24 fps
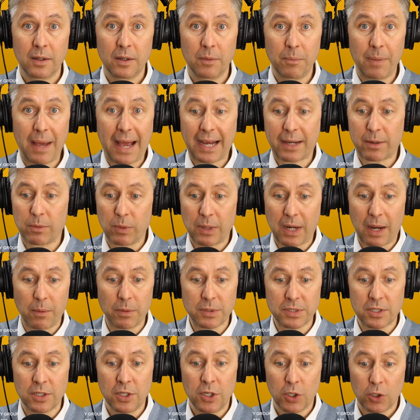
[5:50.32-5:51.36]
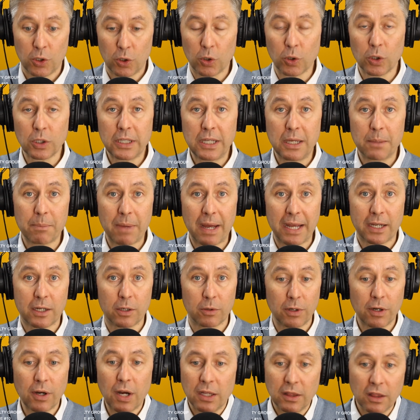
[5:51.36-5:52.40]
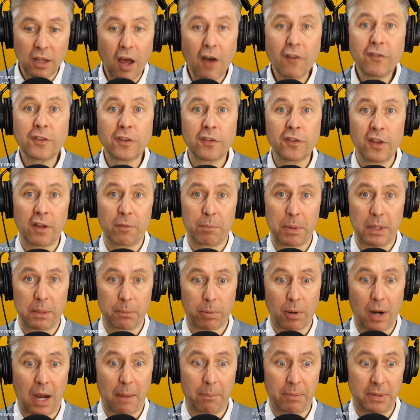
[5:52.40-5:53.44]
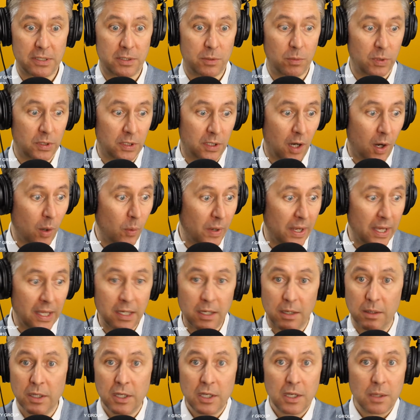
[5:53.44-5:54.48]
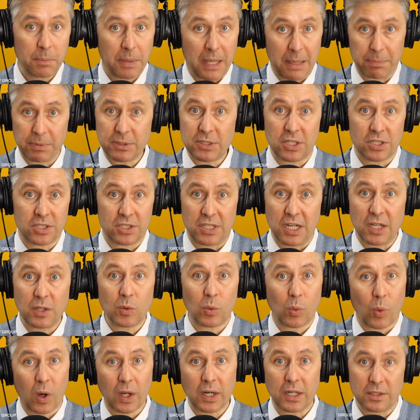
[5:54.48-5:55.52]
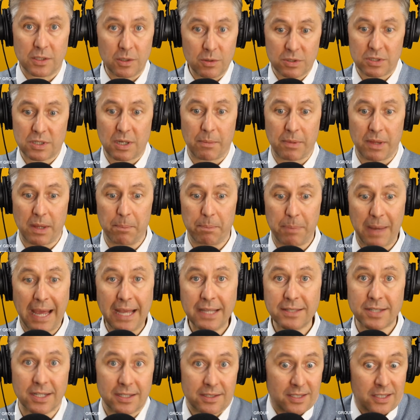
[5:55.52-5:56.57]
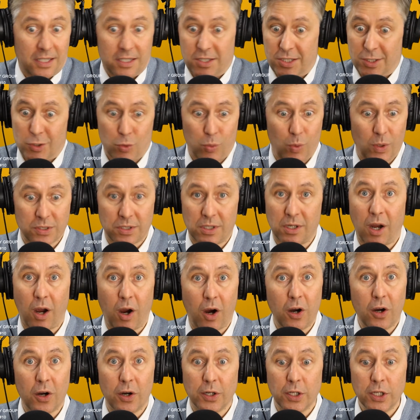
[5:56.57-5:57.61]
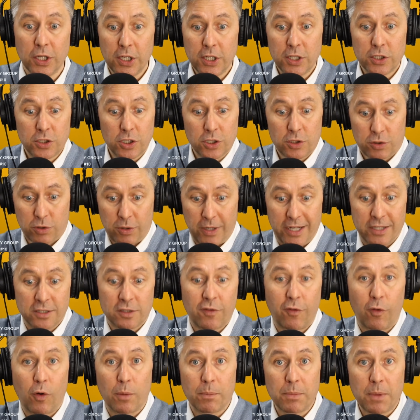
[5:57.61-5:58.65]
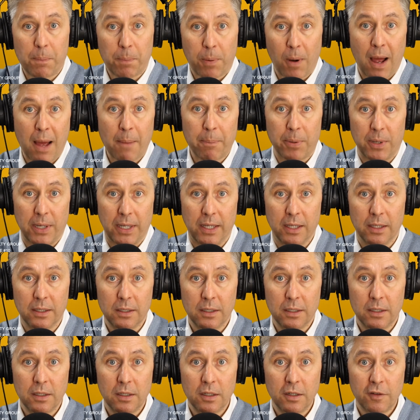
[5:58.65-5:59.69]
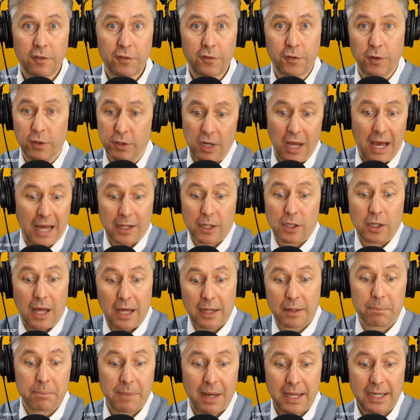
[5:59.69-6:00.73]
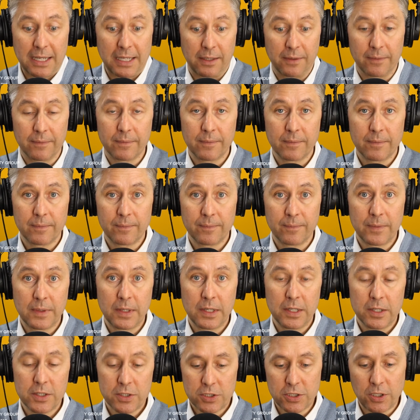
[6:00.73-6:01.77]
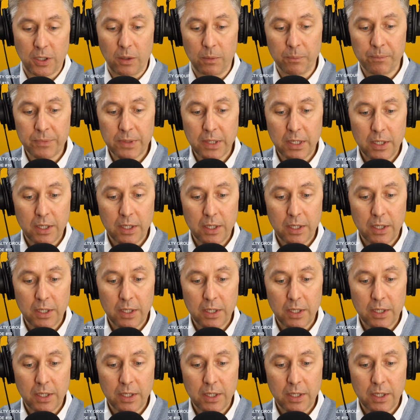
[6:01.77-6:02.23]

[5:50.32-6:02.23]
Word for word: back when I was early in my career, I loved flipping properties. You would go in and people just didn't want to do some of the basics and it just wasn't hard to transform the property for not a lot of money. So